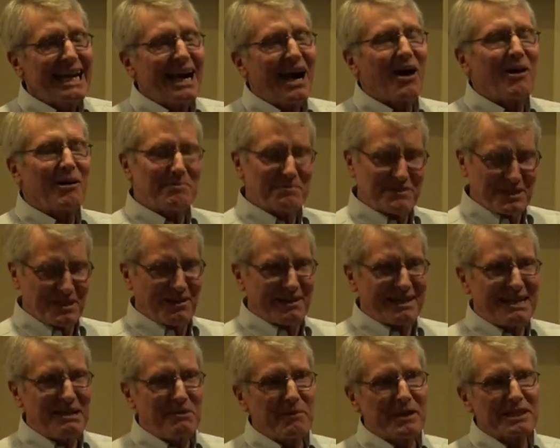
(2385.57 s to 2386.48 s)
Oh, I'm
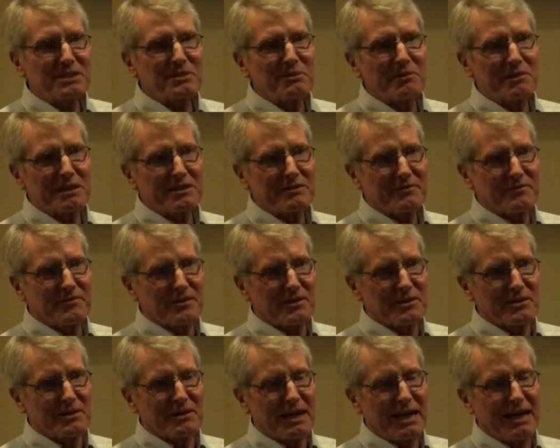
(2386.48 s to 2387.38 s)
sorry. He went to work
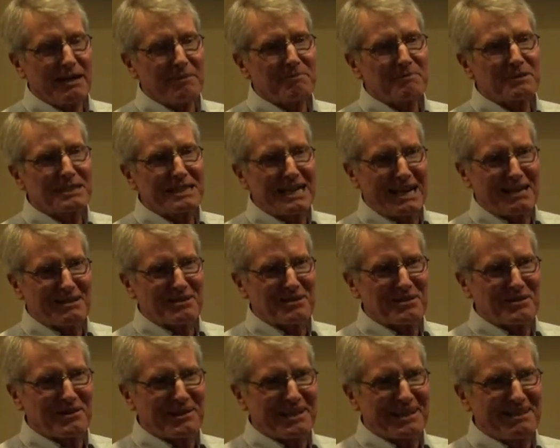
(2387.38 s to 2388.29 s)
for
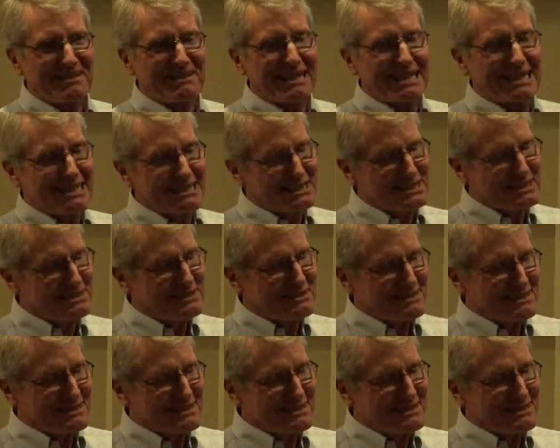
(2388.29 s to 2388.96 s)
Standard Oil, and